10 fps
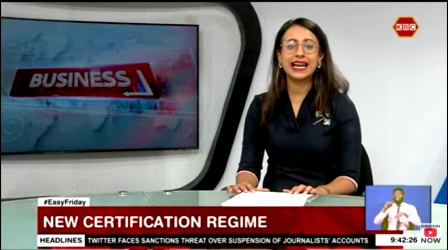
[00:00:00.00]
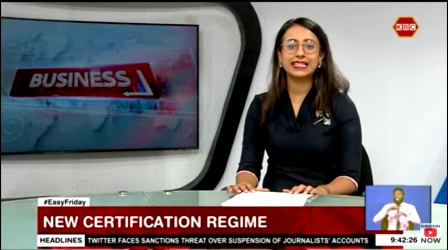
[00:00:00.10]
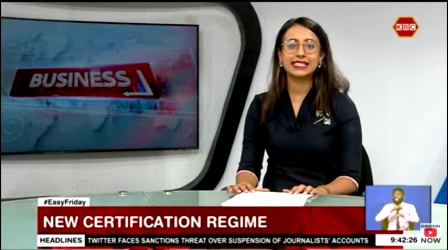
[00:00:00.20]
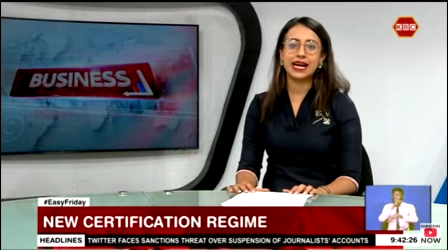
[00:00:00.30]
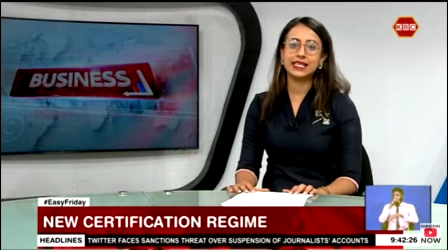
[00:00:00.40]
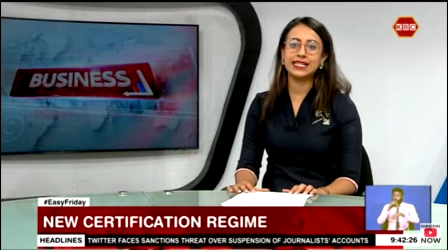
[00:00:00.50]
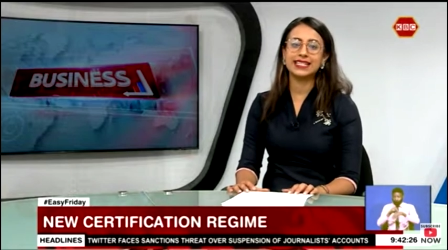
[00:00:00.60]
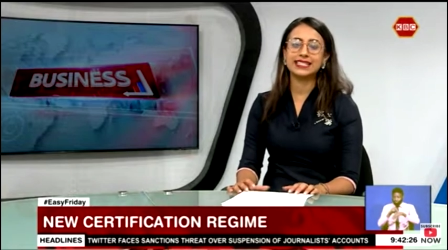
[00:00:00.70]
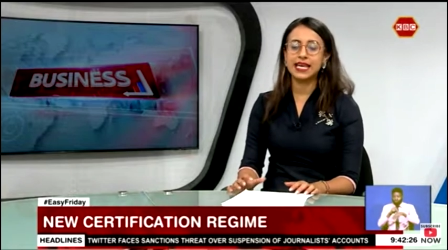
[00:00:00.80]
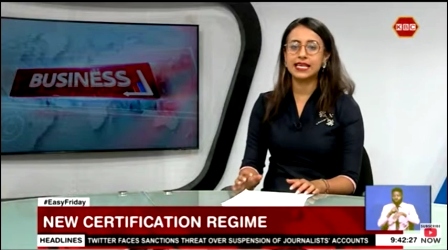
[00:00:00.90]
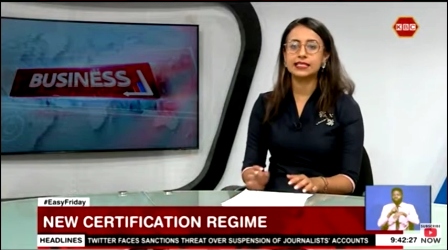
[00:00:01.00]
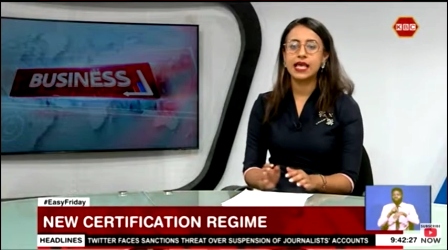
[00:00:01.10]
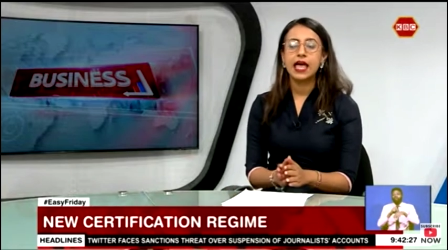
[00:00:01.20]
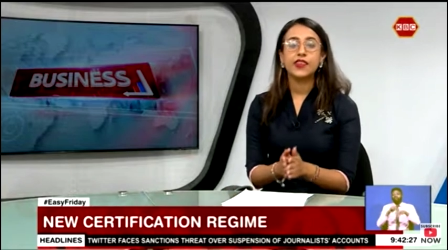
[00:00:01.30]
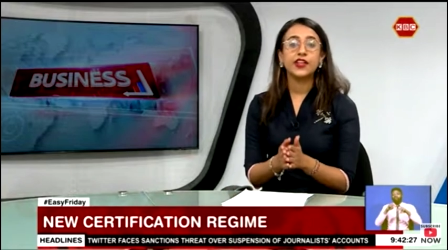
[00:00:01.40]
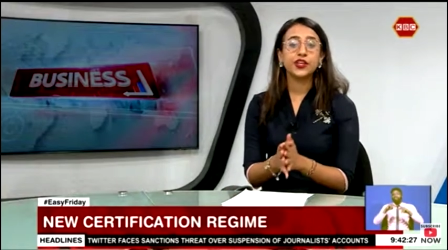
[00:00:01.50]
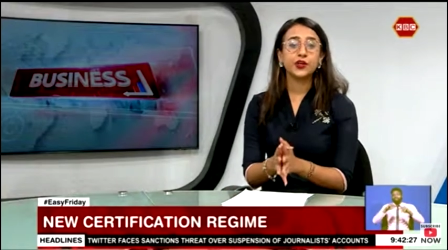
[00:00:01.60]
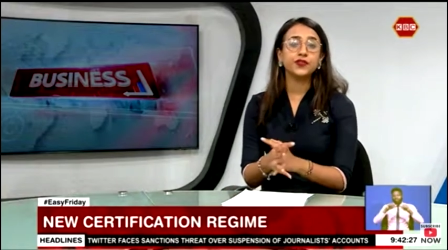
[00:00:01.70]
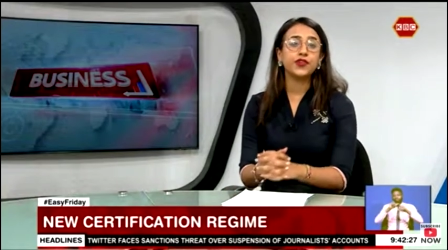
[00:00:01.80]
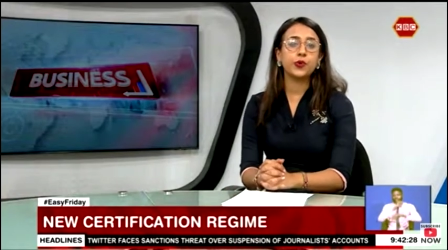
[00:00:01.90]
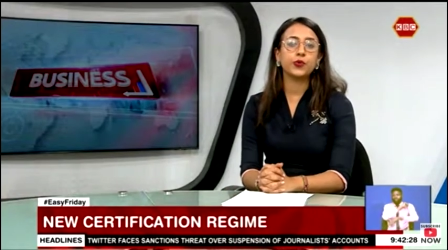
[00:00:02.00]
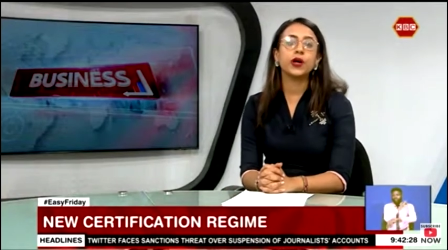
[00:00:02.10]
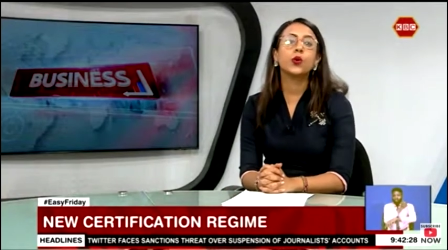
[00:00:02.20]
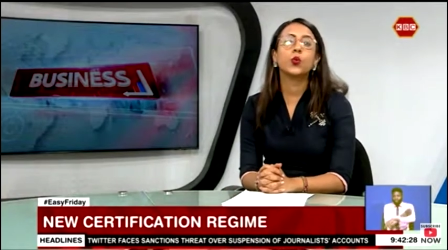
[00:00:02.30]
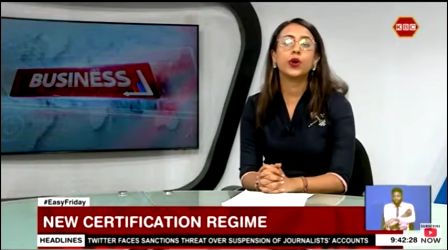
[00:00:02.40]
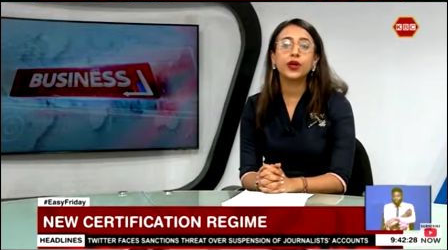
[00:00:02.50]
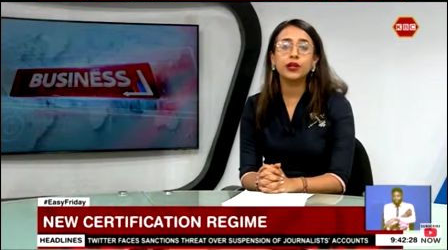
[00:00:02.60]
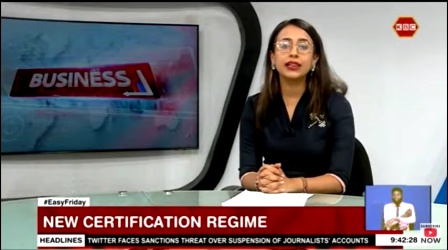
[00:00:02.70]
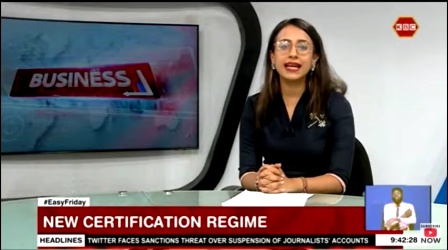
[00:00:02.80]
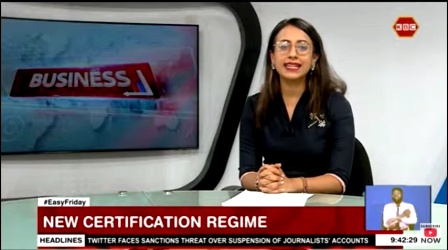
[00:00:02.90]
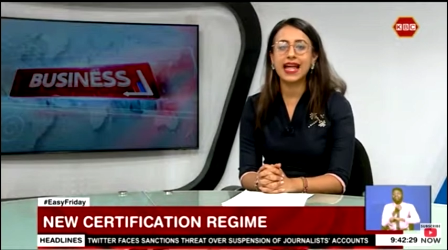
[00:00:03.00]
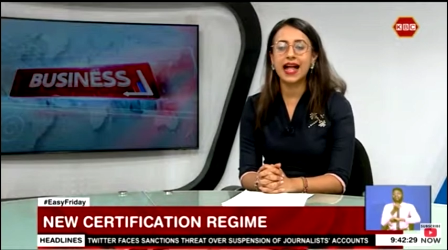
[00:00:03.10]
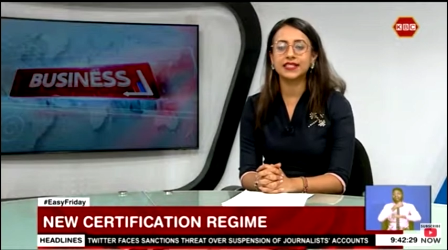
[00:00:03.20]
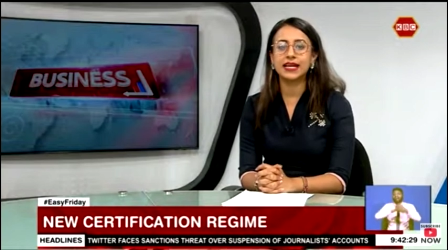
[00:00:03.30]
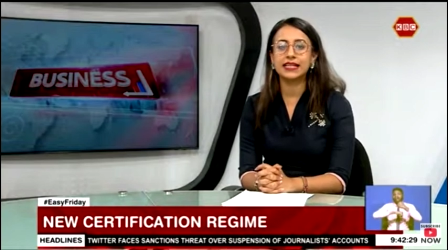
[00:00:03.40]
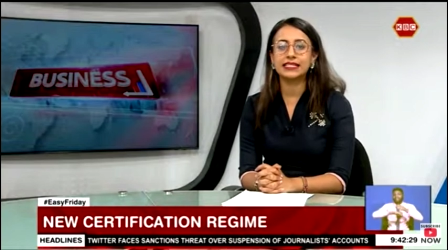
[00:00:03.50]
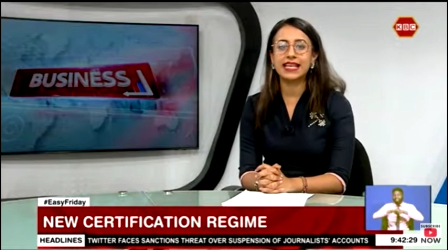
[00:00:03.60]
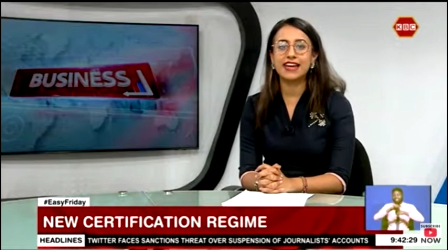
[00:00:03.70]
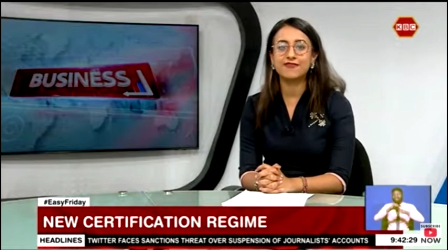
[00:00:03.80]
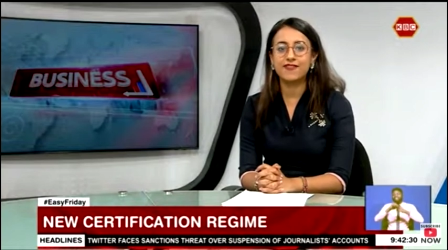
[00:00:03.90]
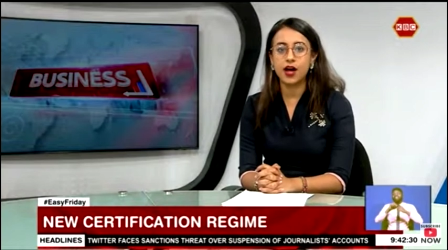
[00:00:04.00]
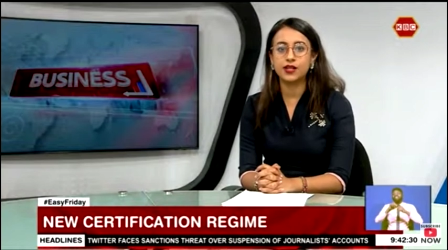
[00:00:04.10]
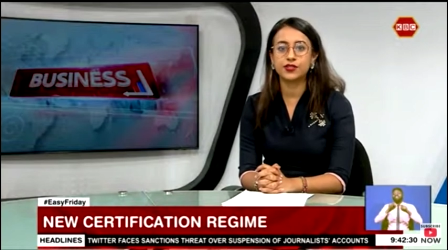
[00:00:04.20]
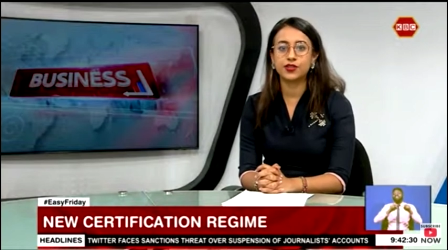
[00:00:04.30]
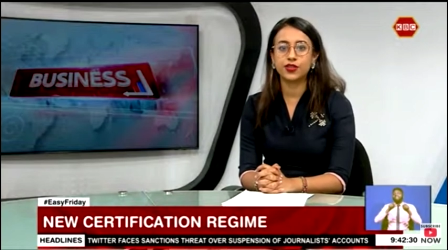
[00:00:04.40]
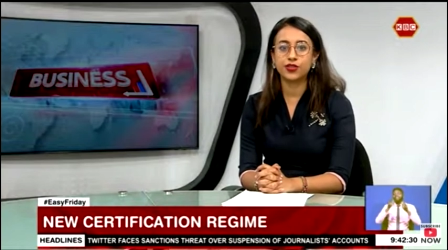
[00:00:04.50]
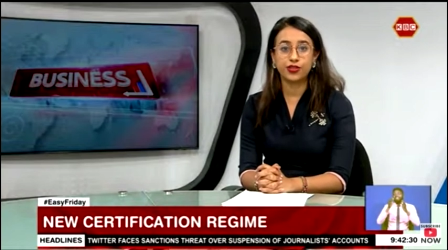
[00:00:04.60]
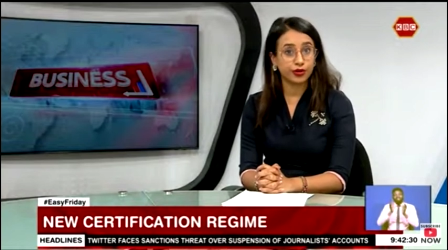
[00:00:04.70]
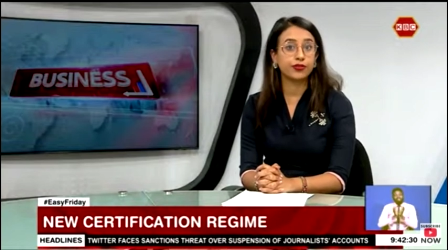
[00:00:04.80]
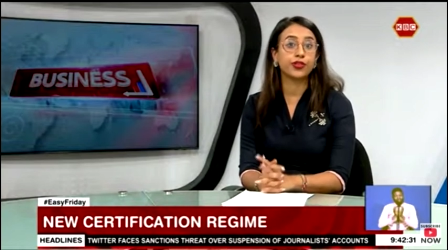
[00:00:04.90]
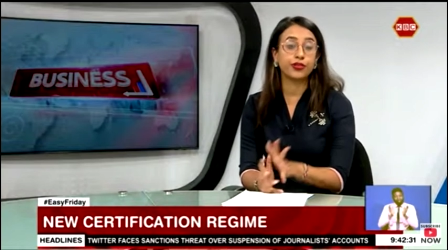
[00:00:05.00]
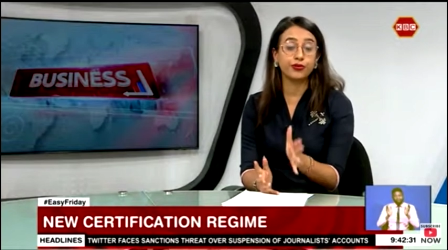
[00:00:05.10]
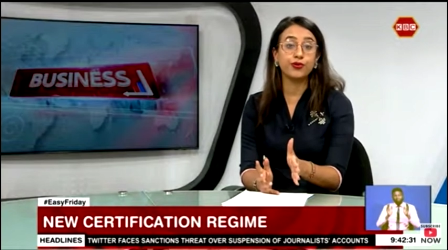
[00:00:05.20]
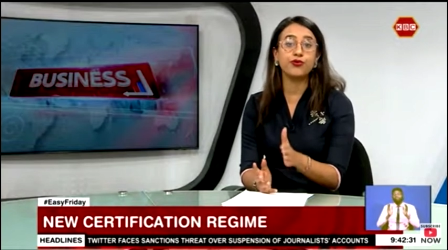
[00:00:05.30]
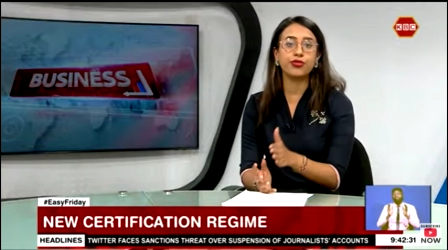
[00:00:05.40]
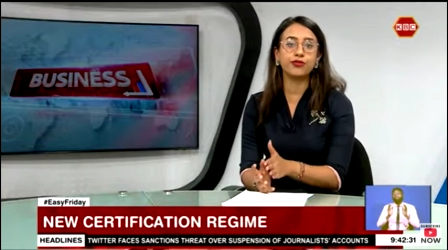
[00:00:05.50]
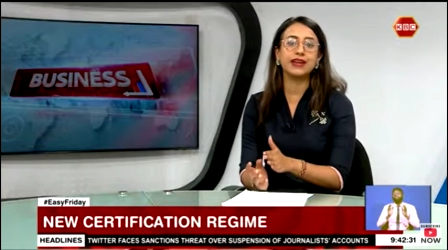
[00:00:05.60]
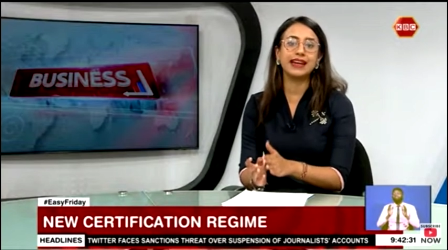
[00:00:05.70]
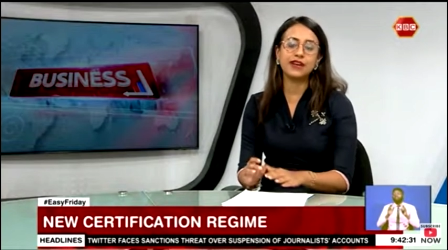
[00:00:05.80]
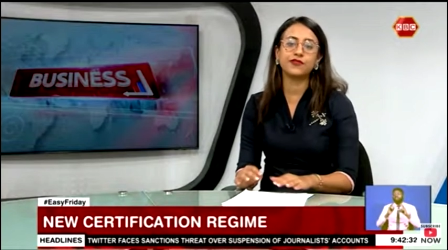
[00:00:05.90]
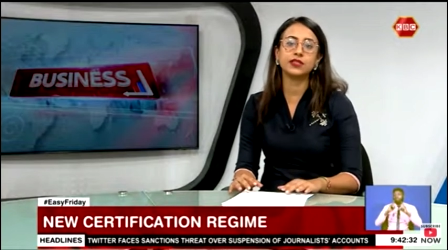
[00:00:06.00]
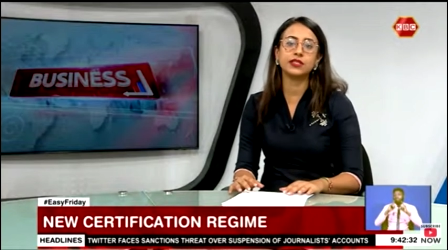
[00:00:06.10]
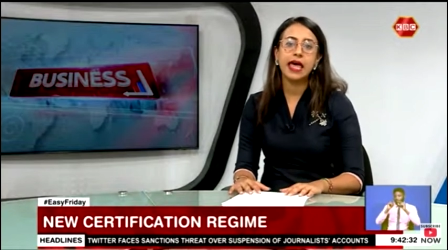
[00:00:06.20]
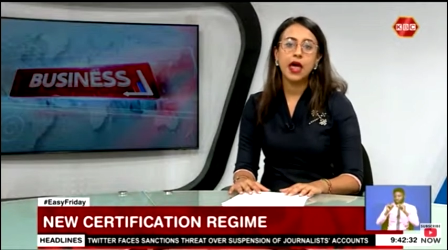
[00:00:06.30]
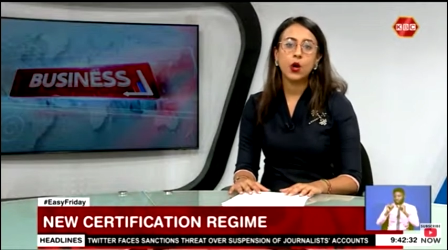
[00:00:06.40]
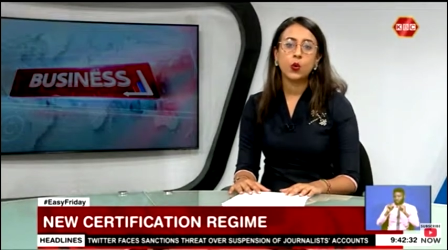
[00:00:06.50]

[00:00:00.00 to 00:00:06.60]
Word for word: Alice Kande, says the new framework will let candidates advance through three levels